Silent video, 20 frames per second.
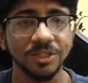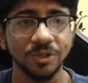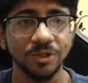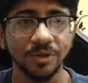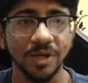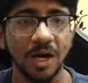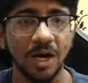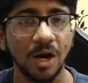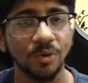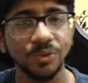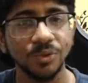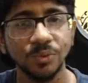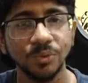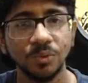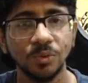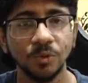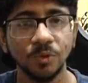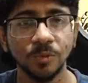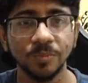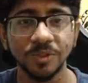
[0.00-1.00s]
on how you
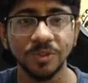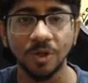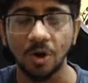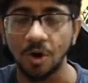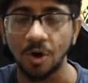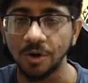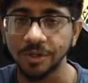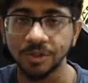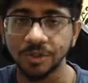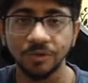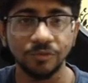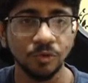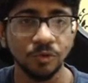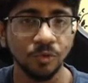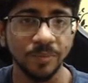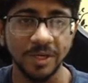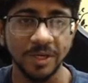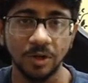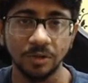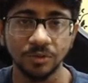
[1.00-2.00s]
loop, the order of
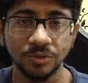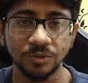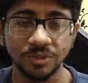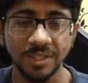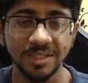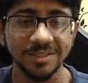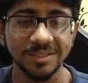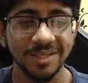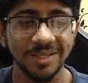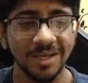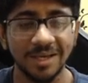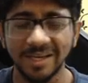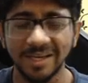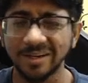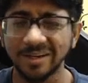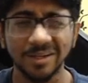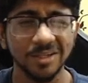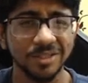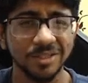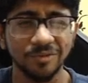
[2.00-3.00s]
loop and all those things. In
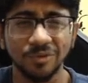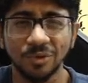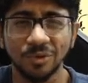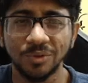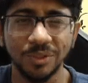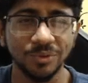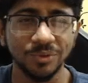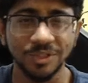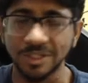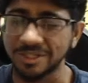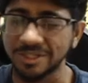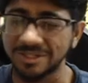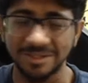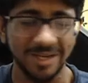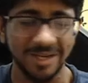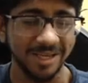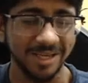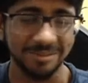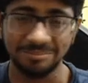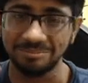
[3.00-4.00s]
recursive code, you just
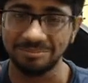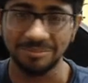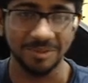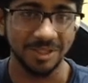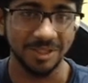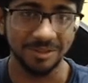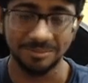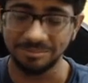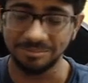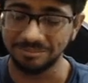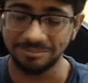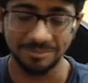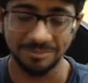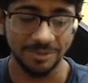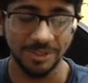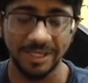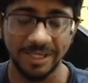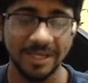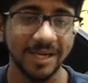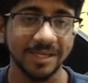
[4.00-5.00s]
like
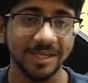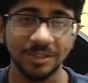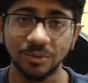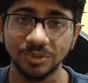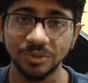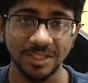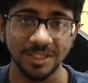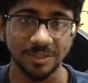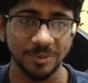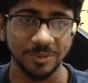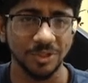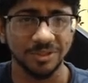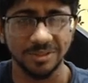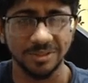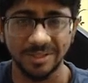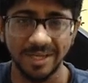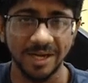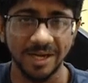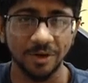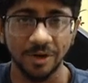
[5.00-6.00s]
neglect those things because
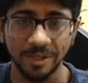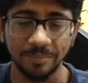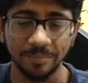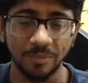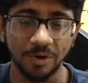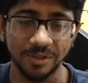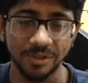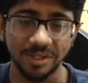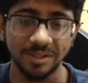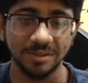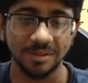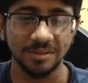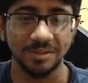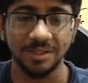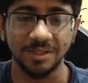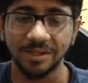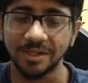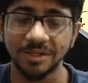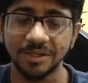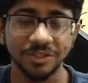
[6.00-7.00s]
they are not important.
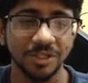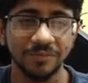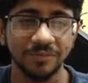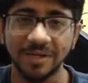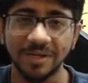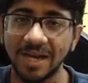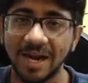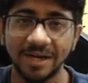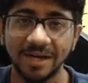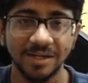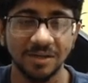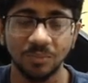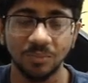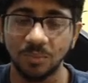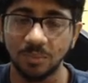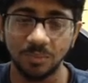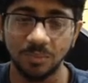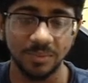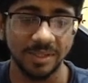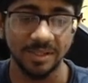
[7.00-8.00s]
The recursion will
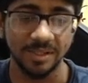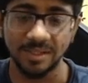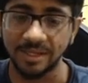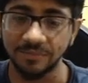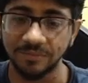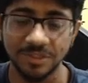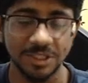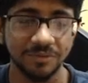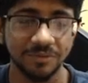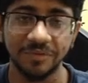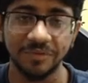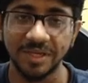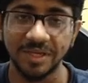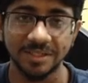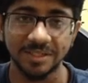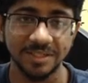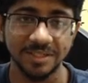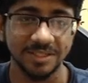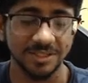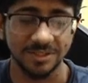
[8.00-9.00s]
handle like whichever
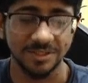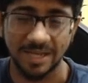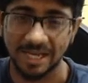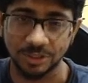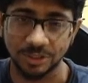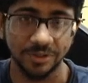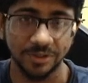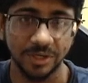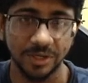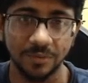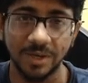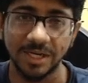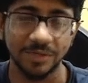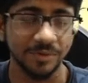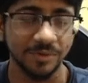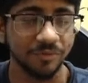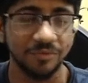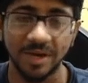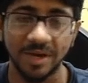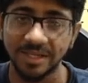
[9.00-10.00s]
way it's actually required, it
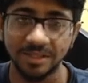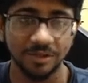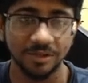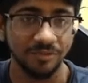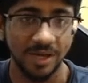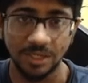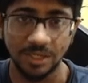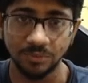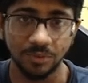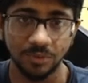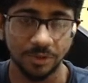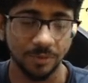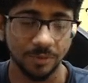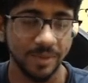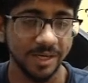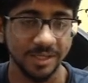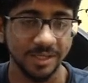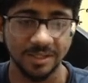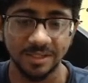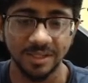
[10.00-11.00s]
will find the value
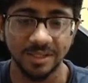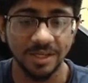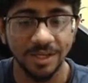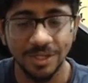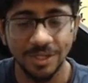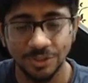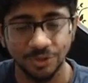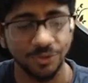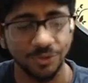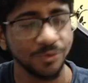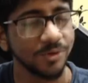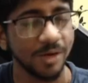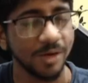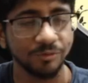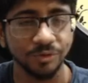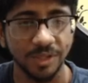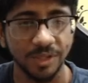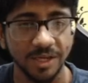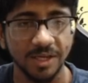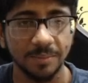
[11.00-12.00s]
automatically. So you don't have
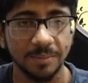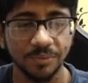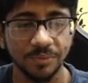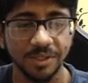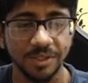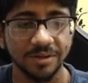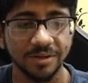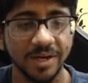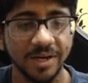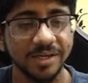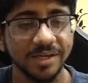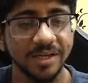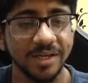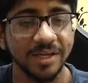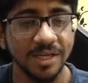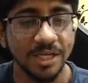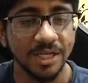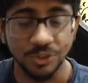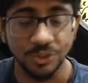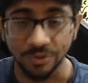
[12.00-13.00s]
to think about it, right?
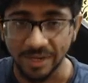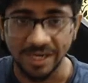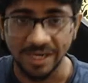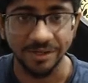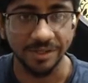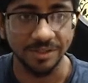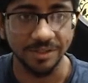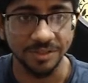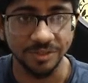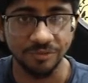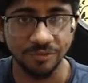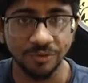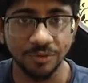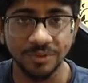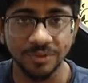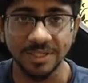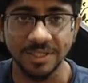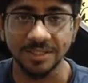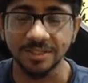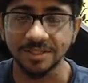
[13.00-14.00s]
So write recursive
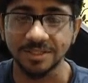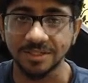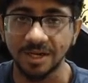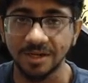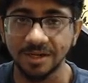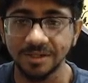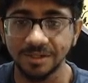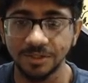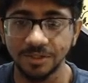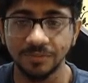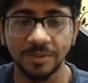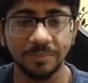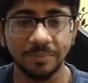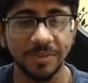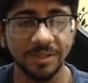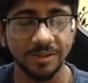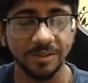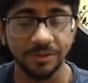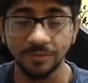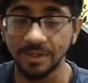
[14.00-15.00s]
codes at the start. You
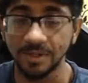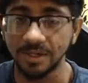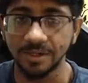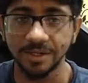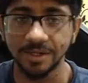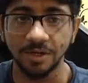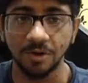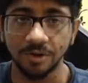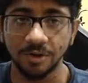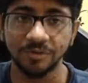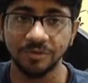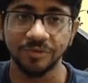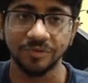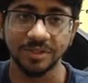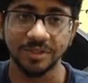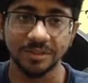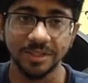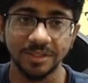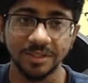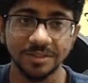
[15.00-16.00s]
will learn a lot of
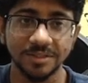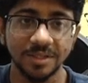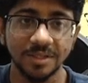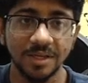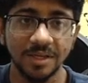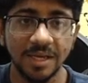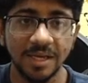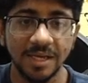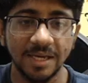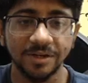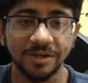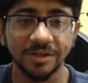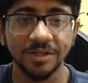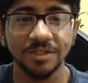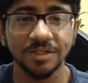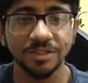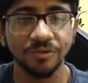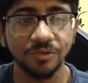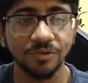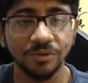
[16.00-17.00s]
different things. In
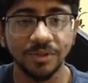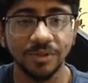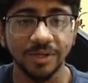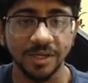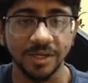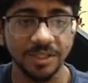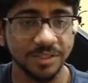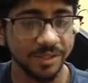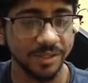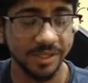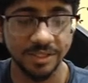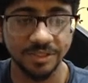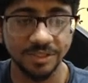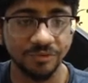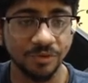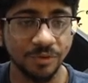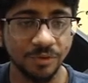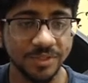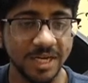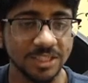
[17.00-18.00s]
recursive
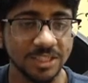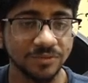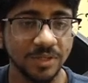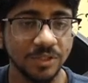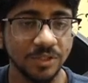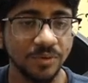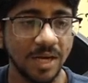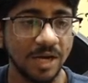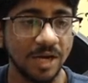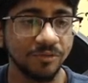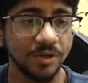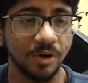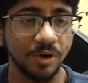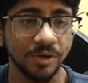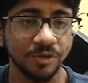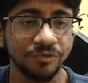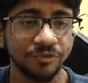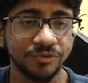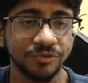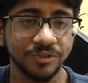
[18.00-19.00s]
code as well, you have a lot
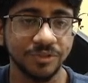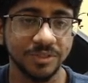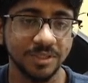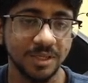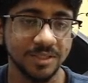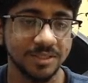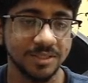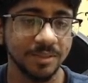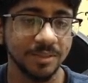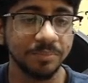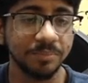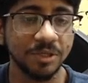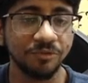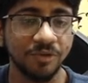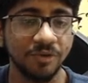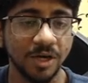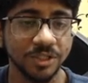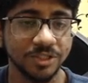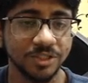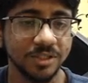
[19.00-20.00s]
of a simple
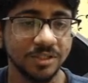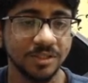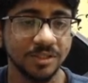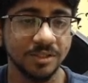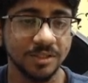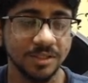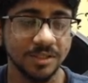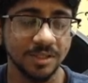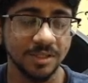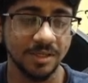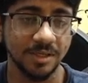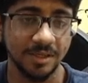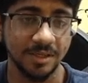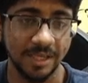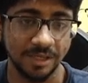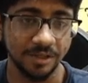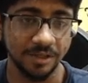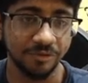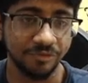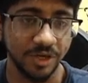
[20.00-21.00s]
function,
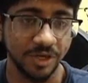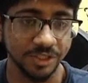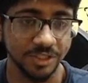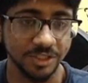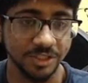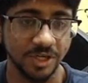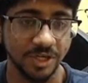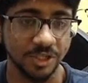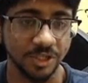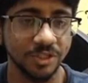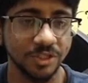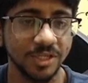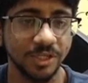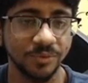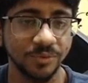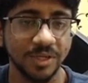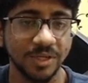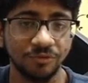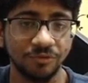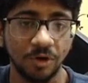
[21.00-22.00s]
like a functional structure that
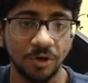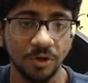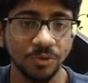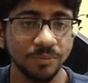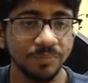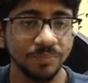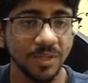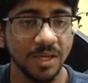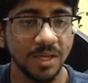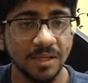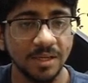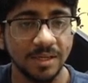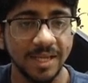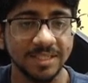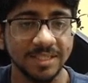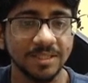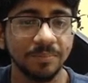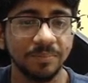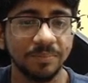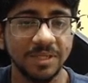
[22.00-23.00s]
you can follow.
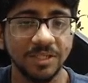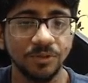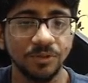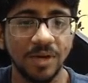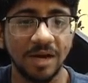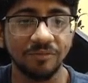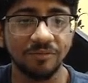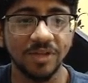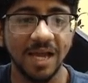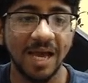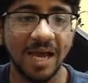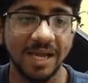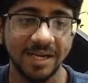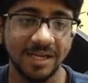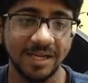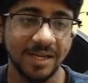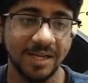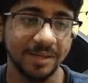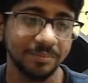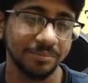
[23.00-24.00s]
Like simply you have the
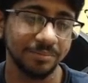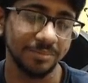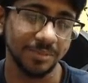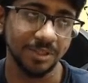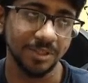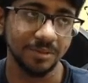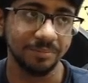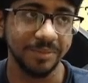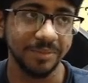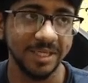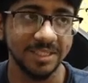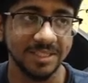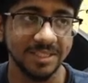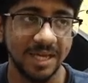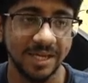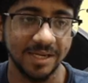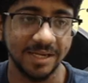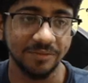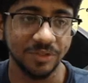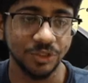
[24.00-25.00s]
array, like the base
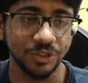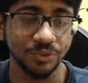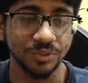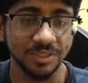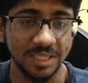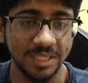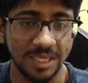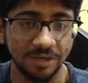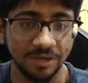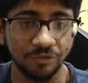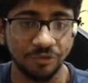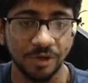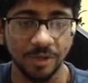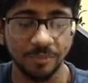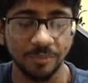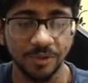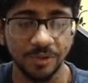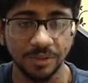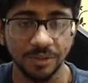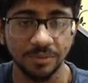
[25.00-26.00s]
array, which you save for a
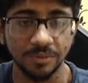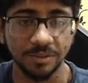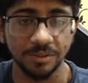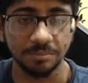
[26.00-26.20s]
particular